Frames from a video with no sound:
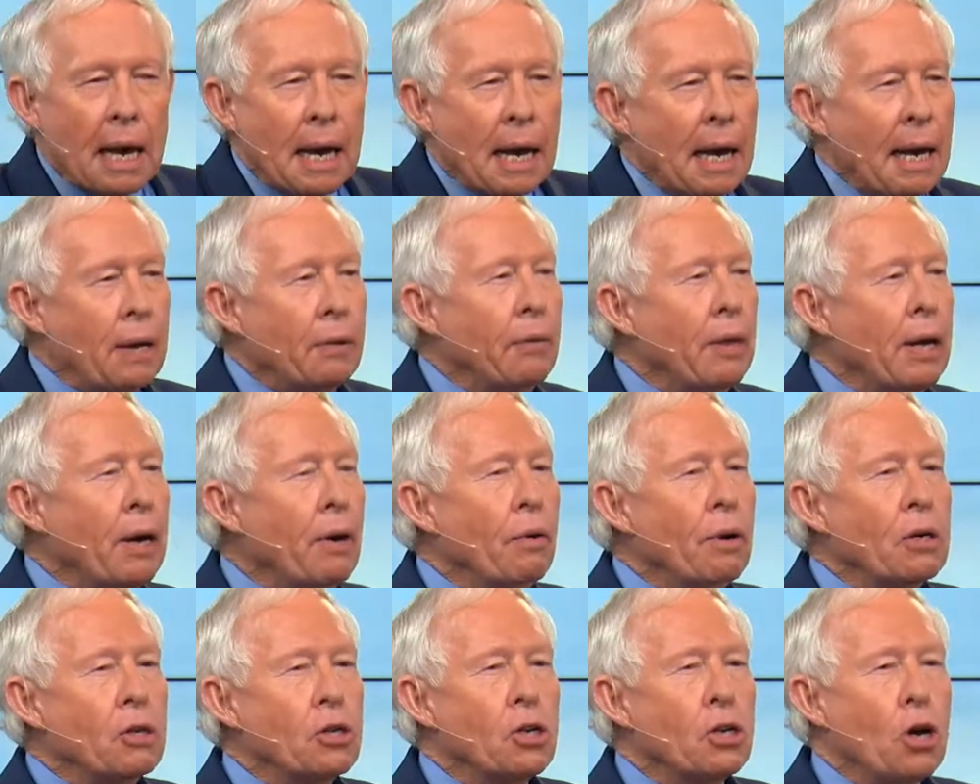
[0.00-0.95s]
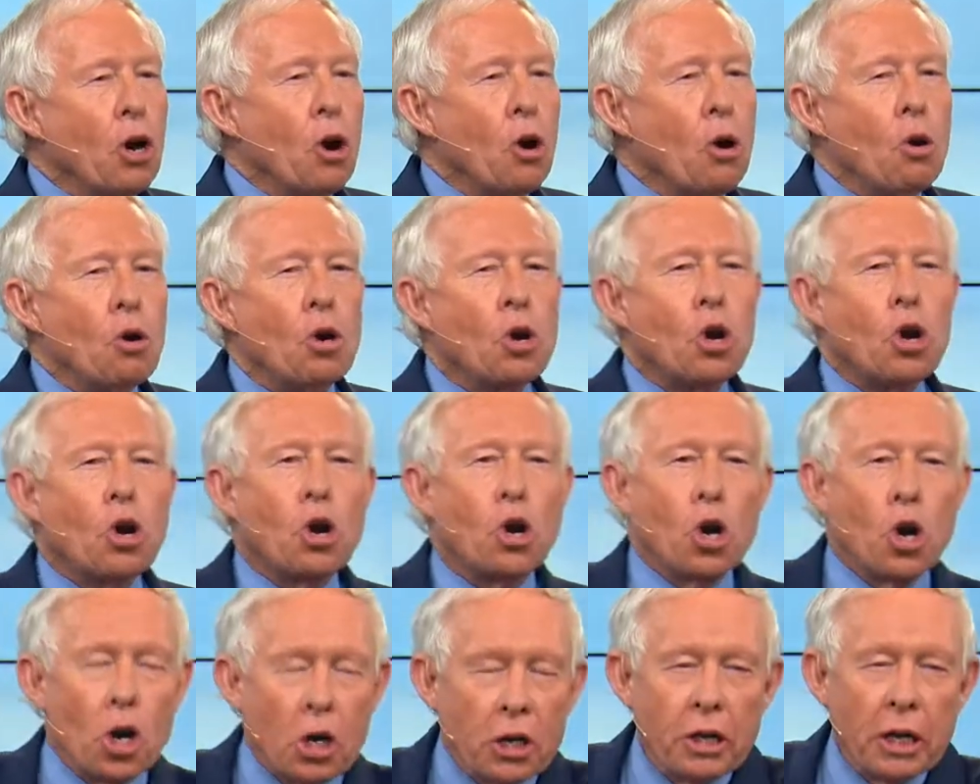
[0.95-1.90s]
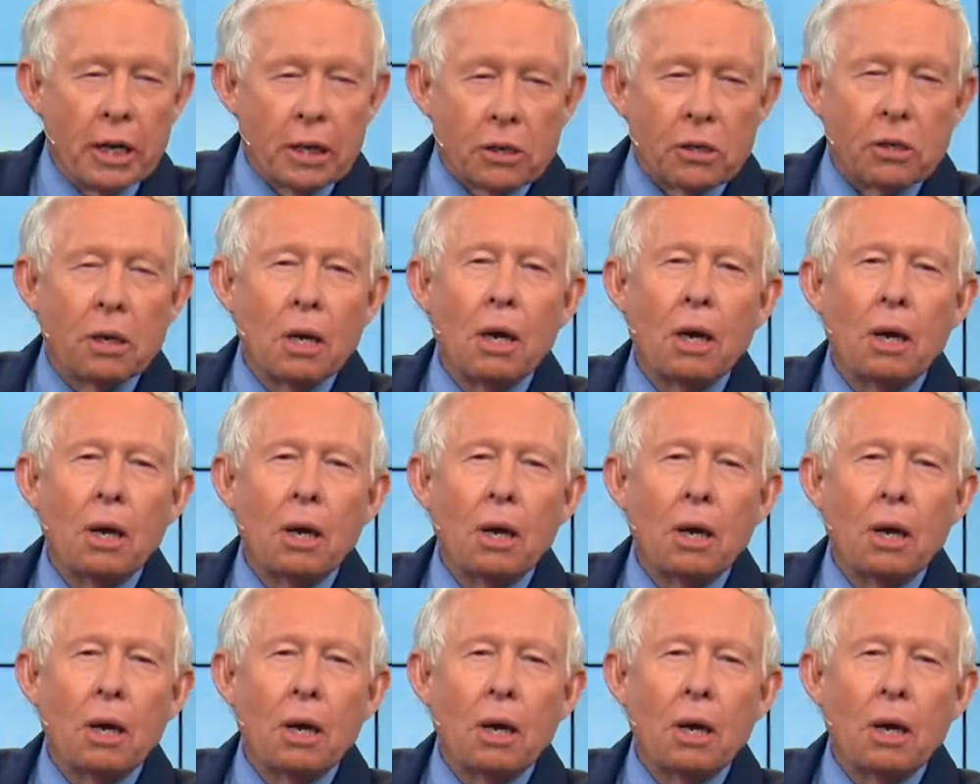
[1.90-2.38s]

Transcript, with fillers: and there is no goodness